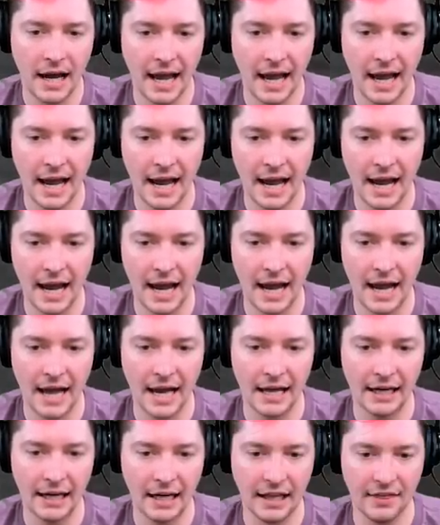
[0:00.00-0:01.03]

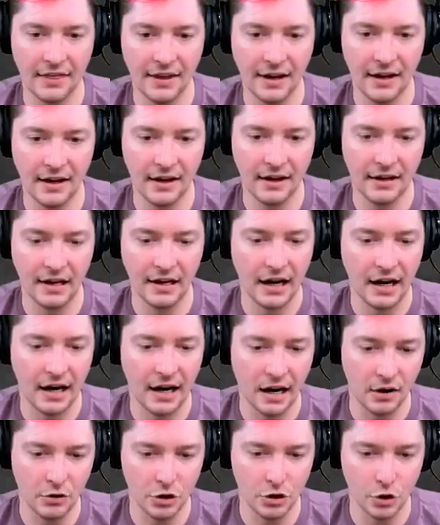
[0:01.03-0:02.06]
And then
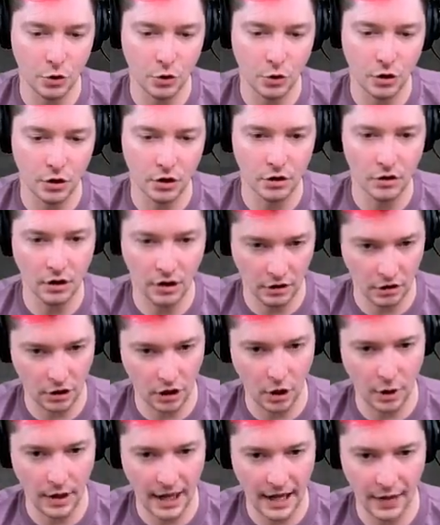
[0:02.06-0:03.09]
you
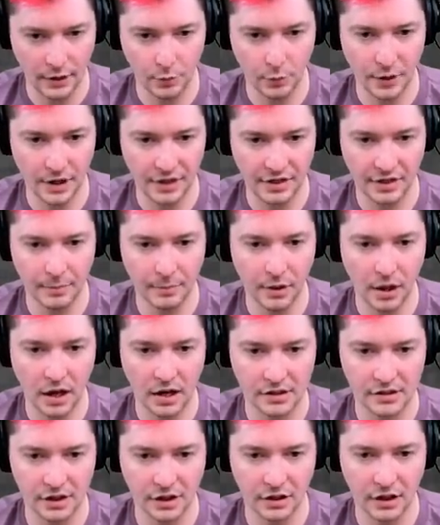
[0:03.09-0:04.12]
go ahead with the
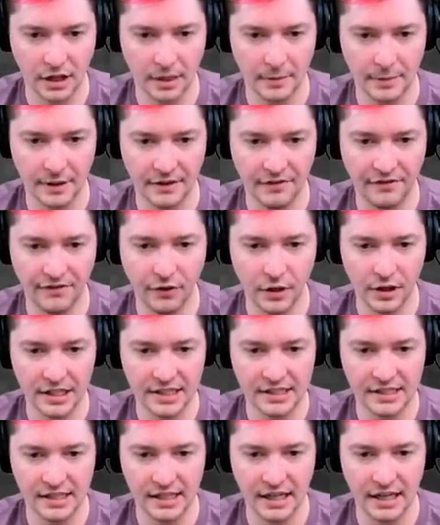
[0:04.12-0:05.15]
blocks that are going to be fully
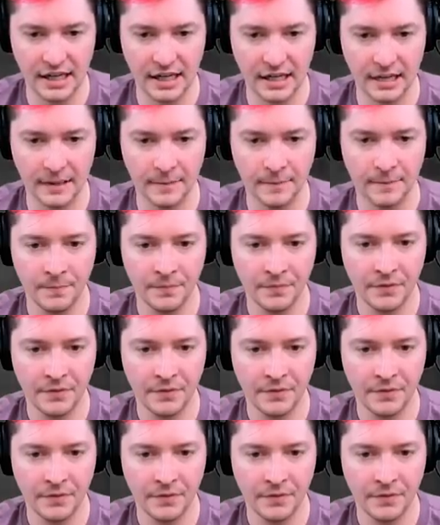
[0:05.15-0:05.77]
seen